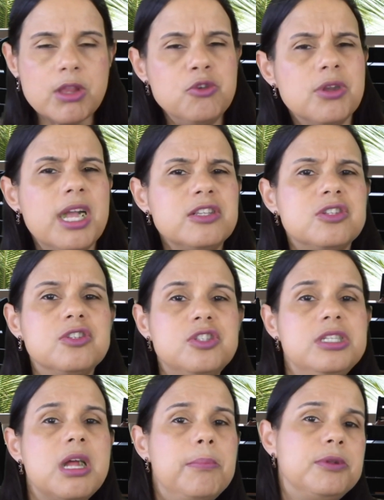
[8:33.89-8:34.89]
You guys can
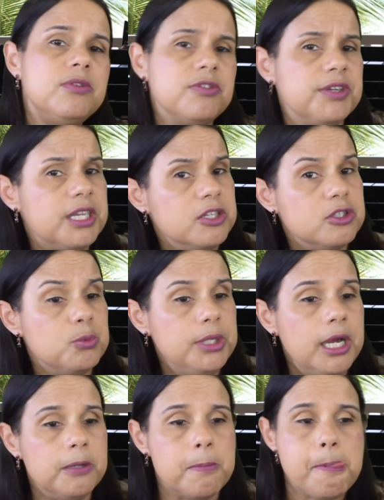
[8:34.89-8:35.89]
see that beautiful vacation we
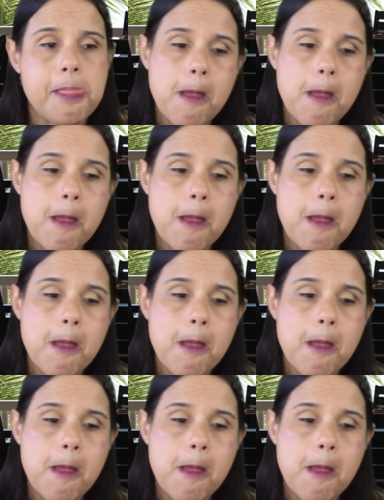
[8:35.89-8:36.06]
had.